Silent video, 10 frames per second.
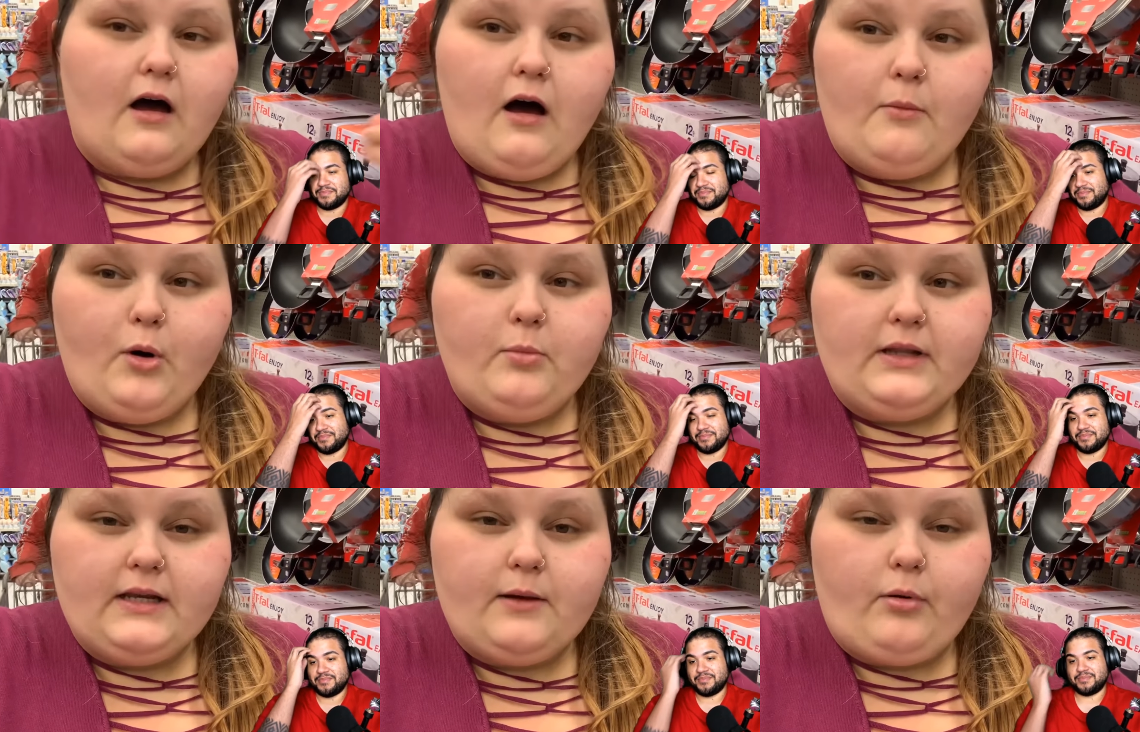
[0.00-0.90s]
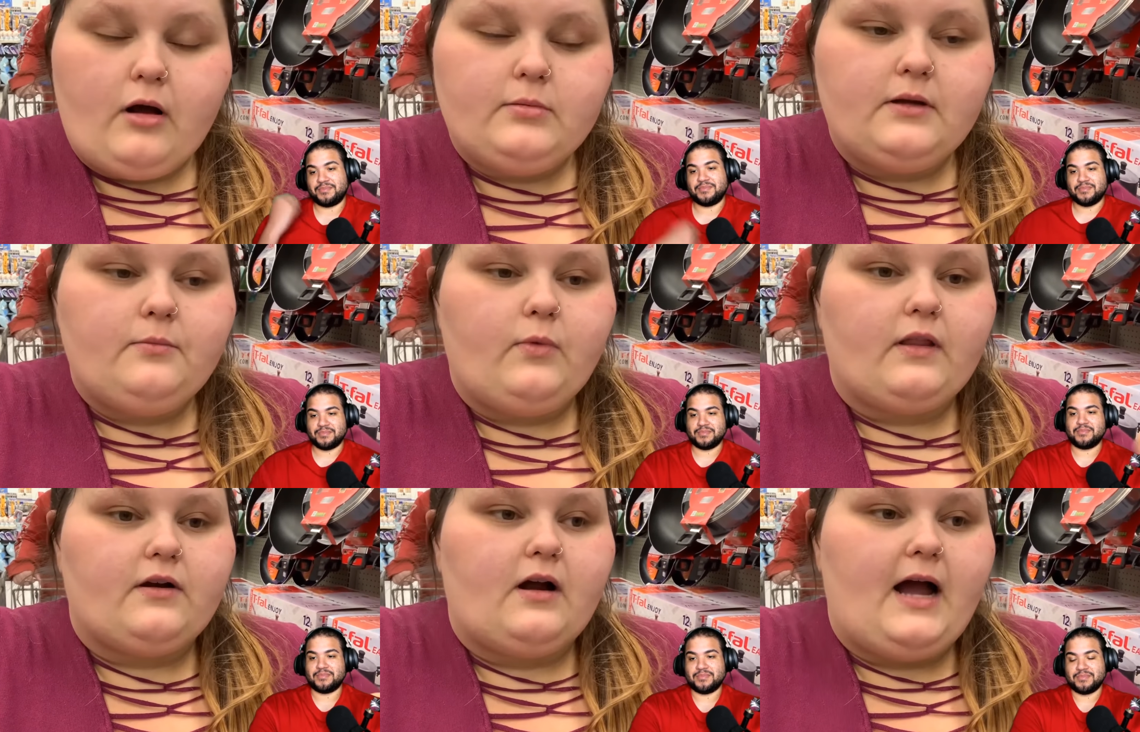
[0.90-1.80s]
Speaker 1: a mobility problem,
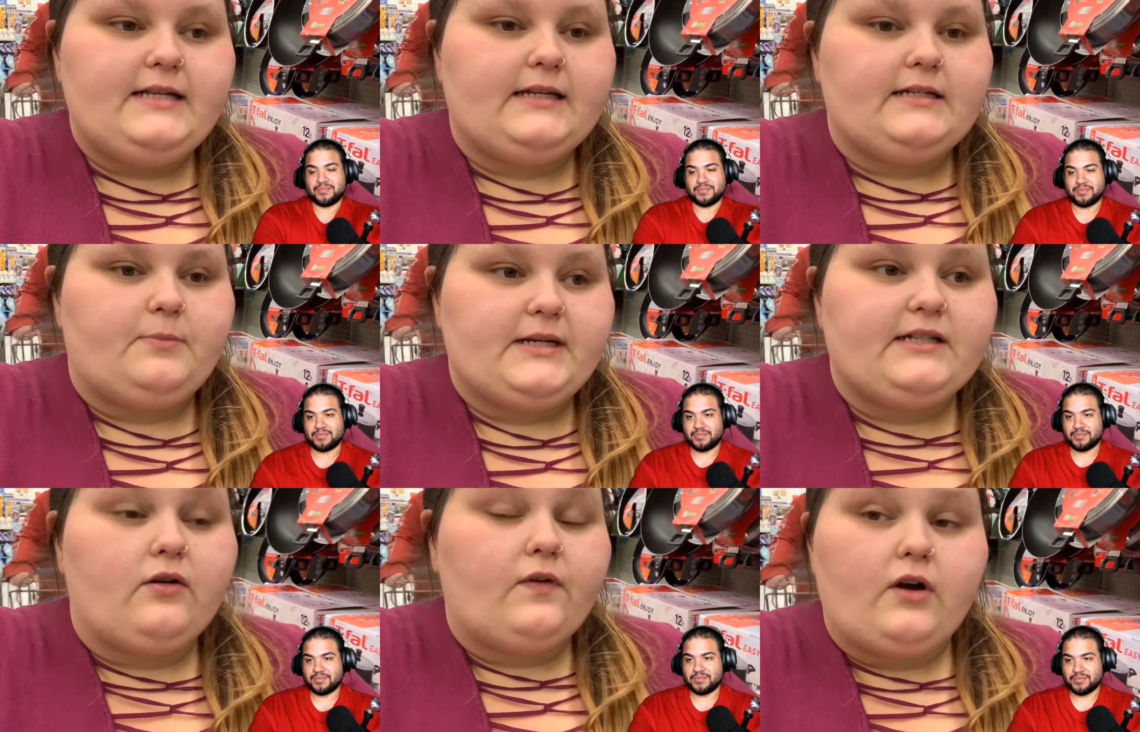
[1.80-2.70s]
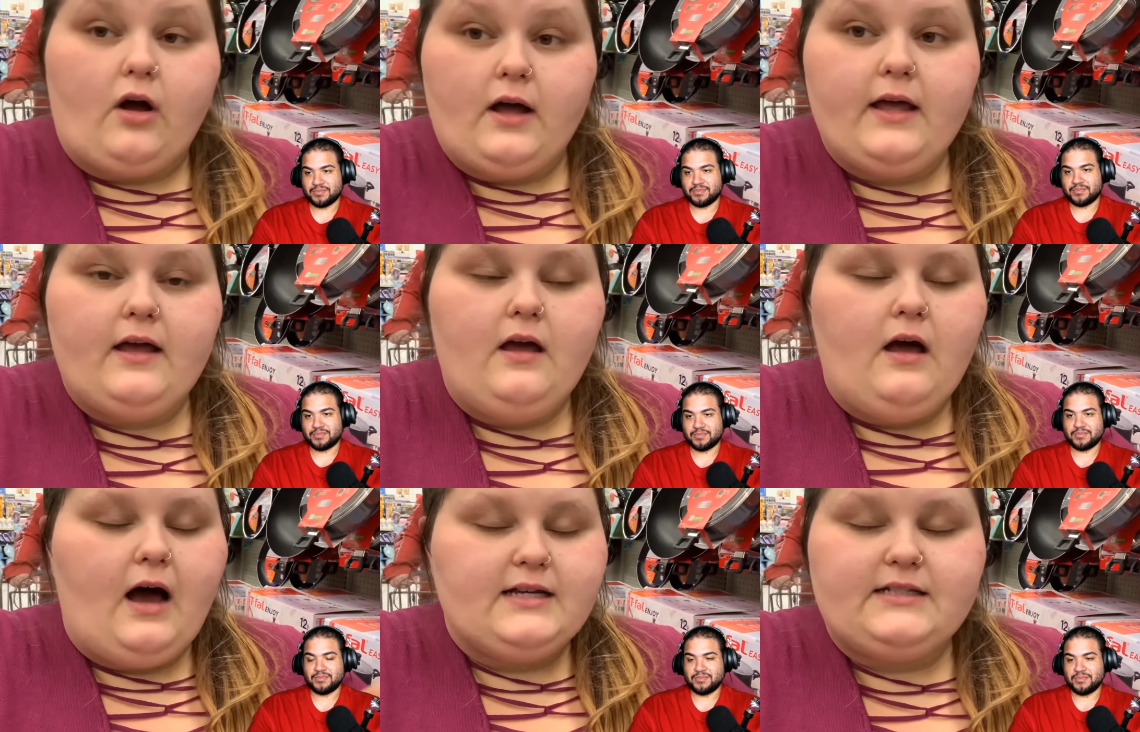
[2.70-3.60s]
whether I did it to myself or not.
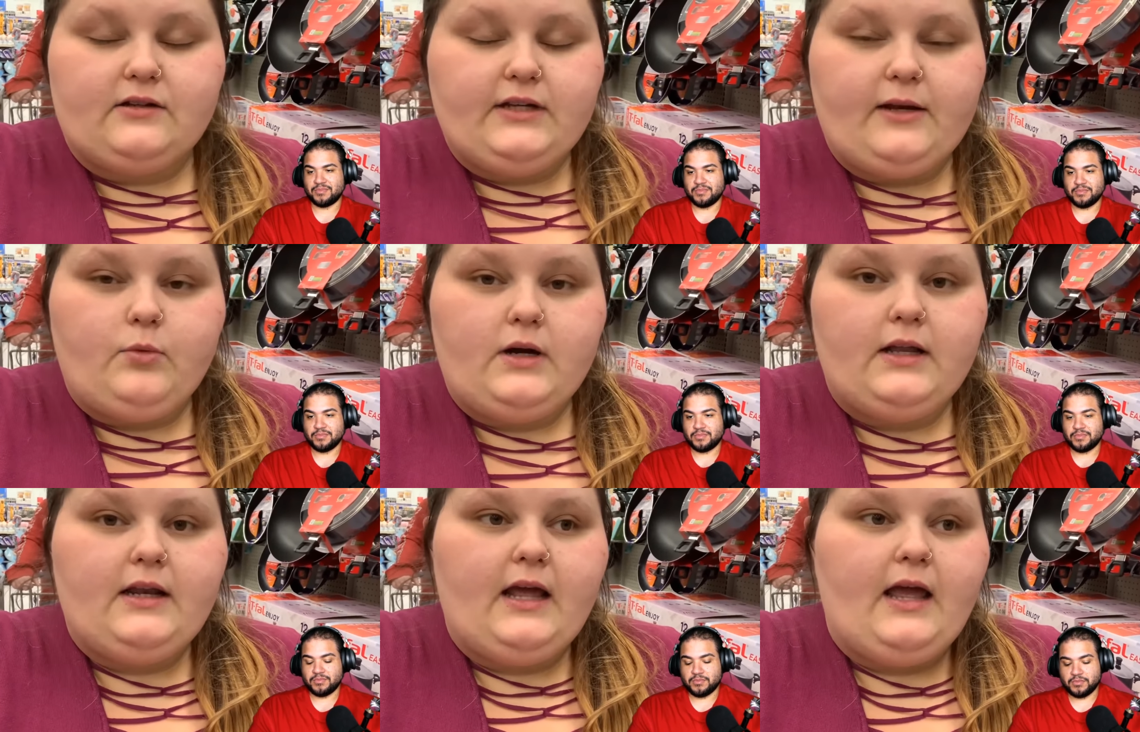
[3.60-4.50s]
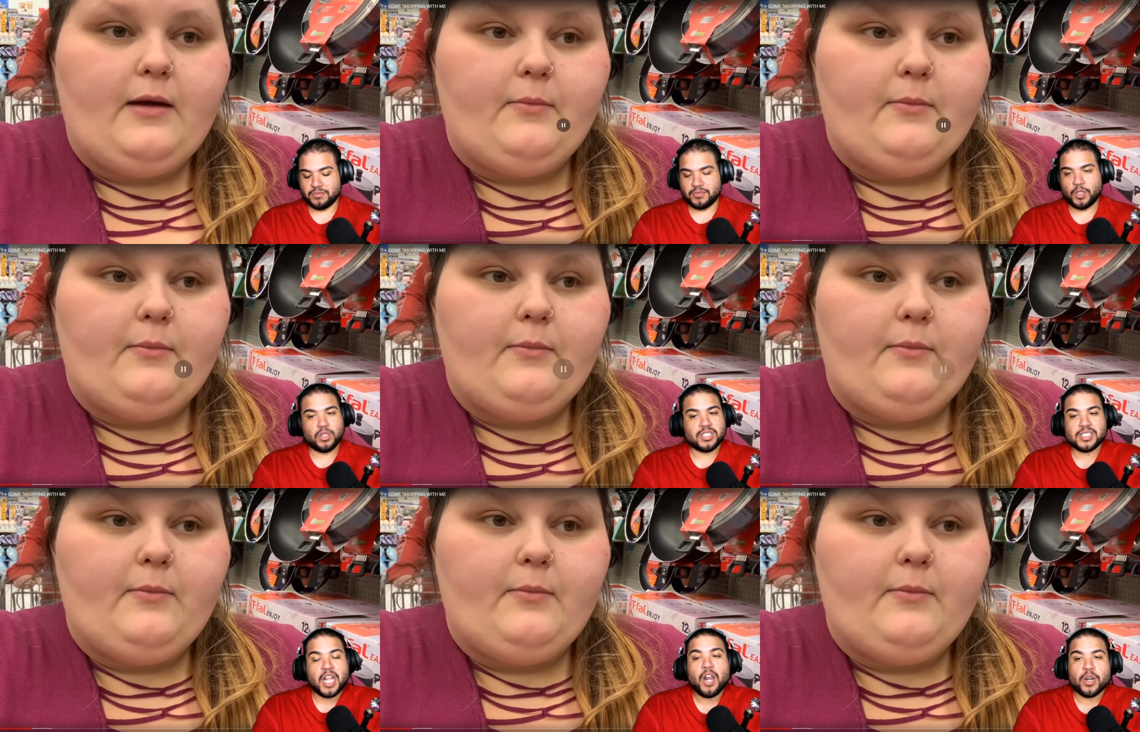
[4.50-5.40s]
I still need one.
Speaker 2: Am I? It's
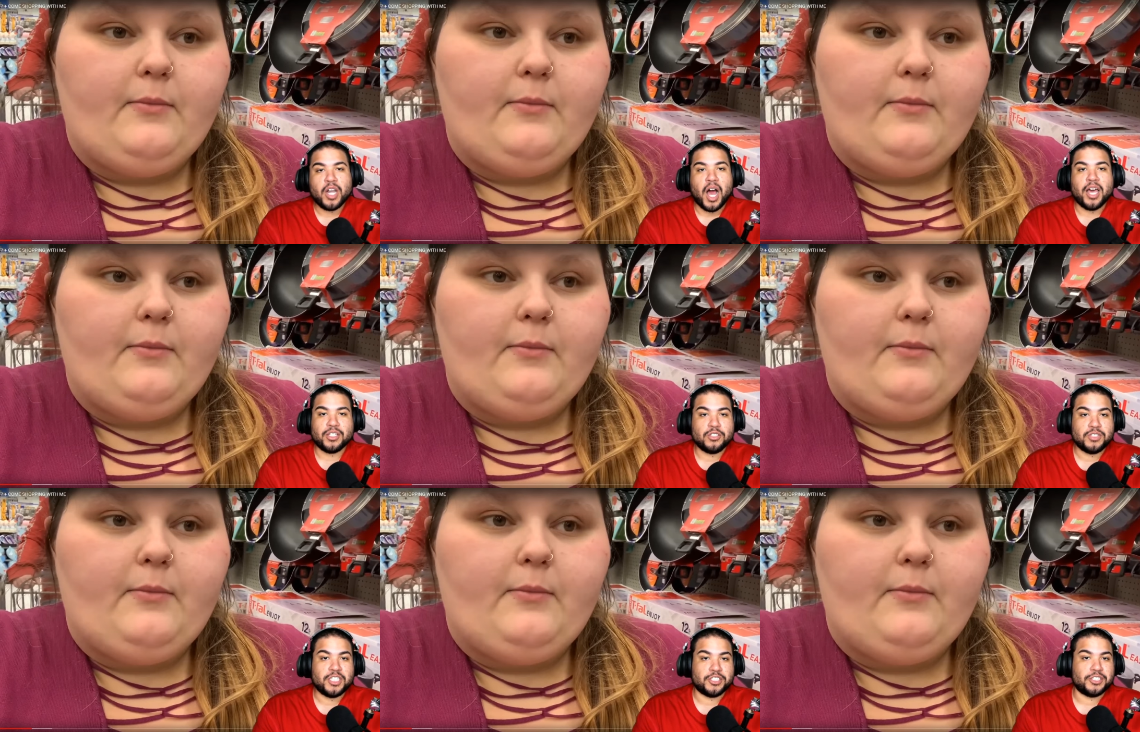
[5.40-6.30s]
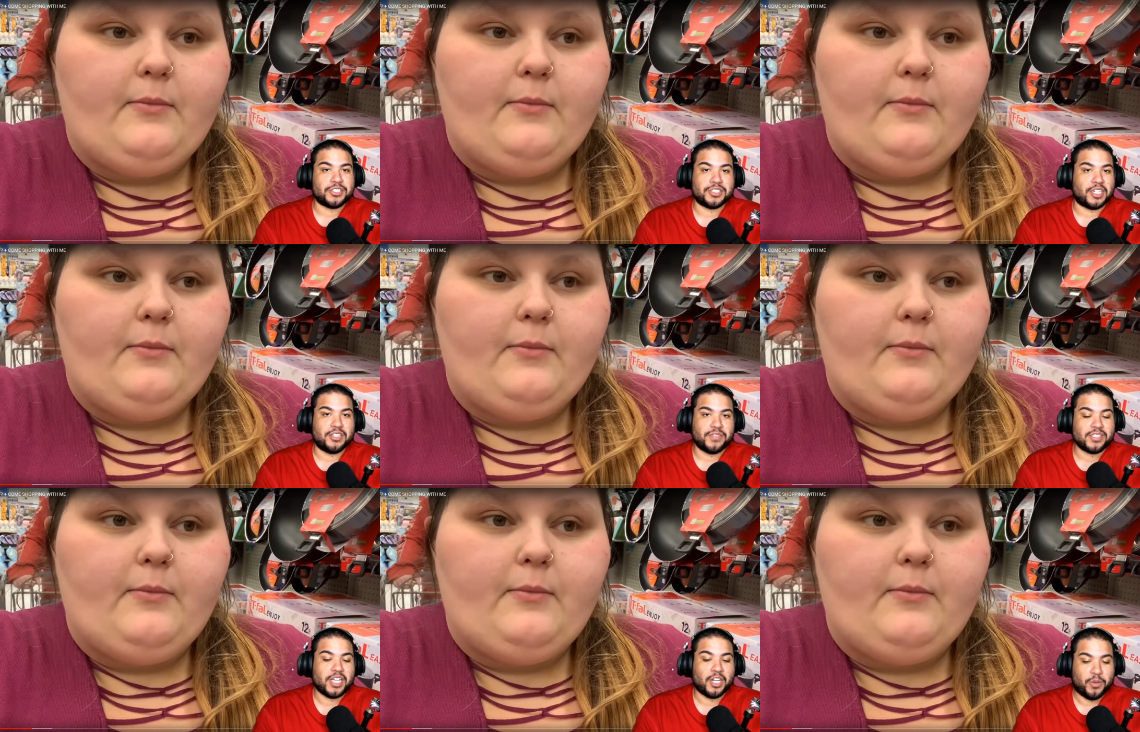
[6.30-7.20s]
not or not. You did it to yourself. That's
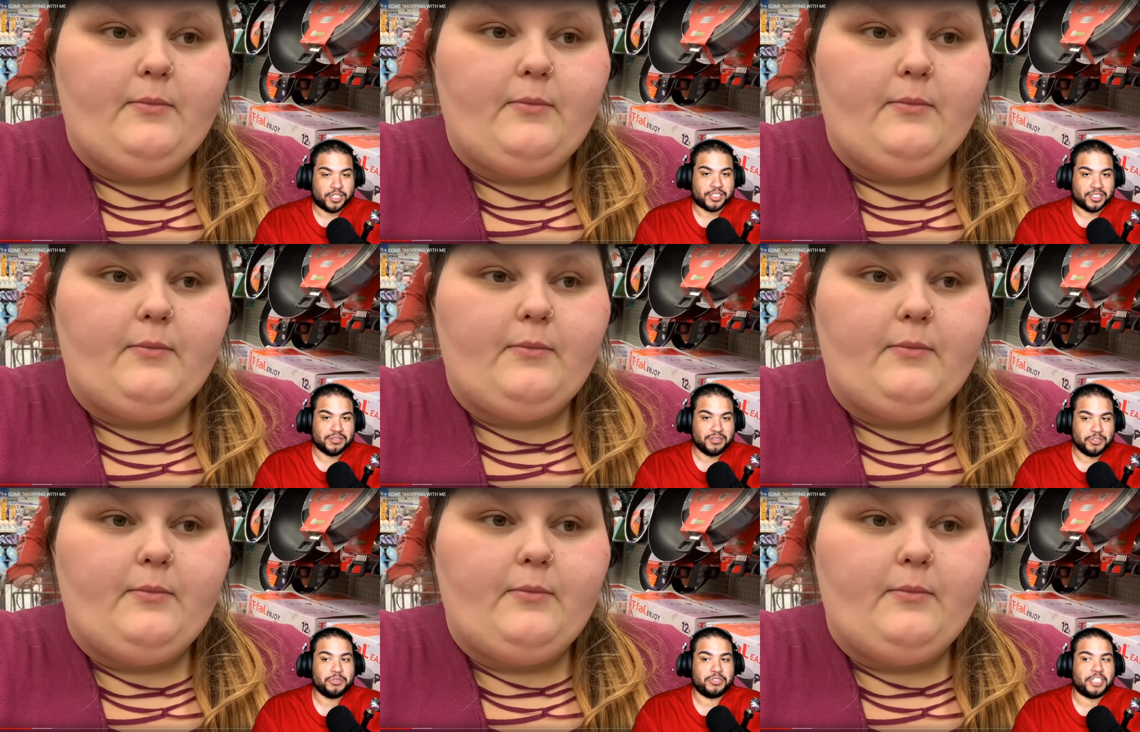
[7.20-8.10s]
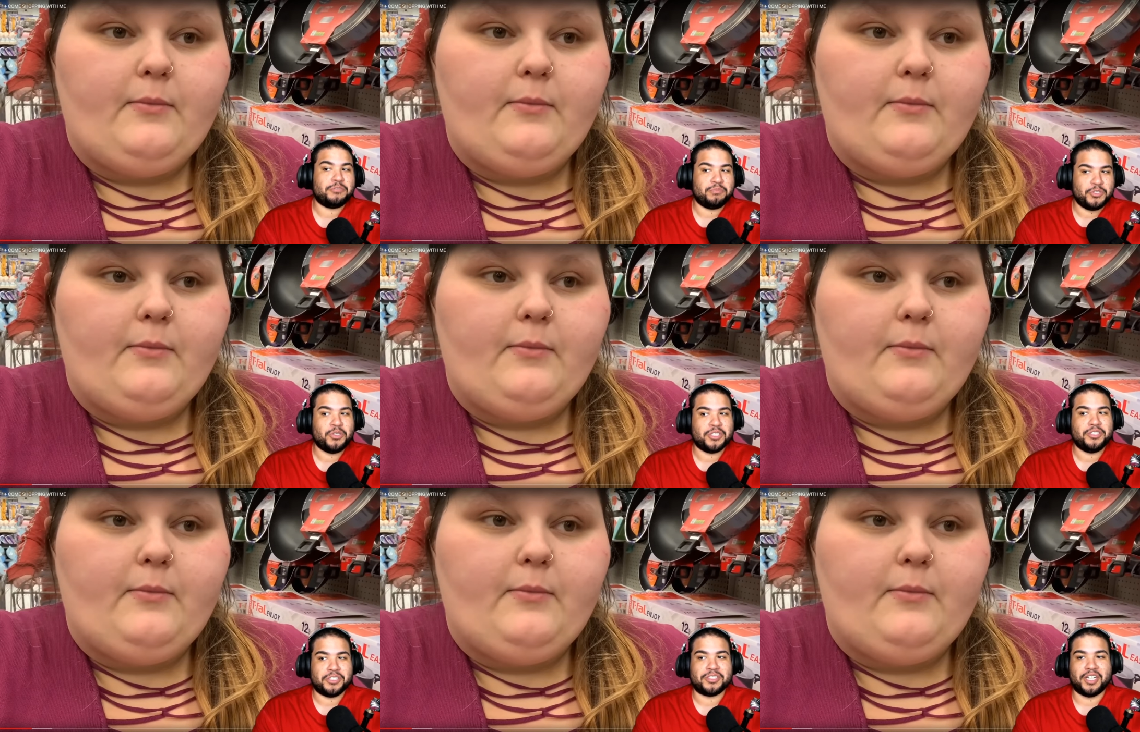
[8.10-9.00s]
not a question. You did do this to
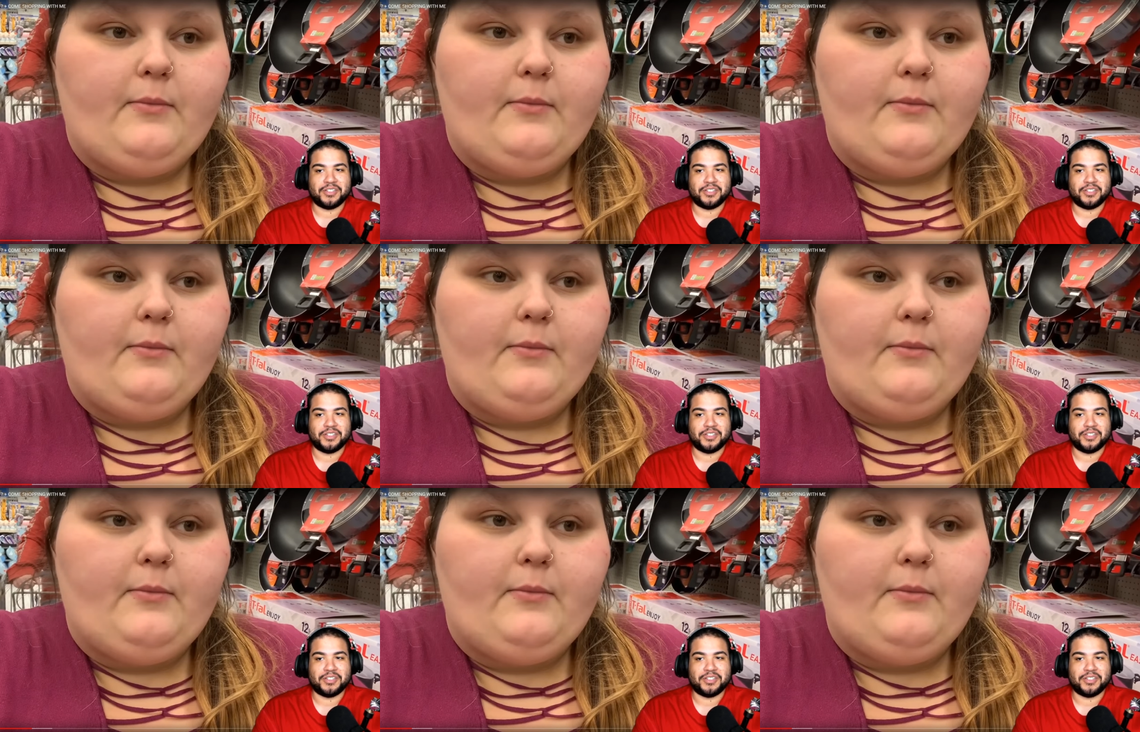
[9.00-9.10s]
yourself.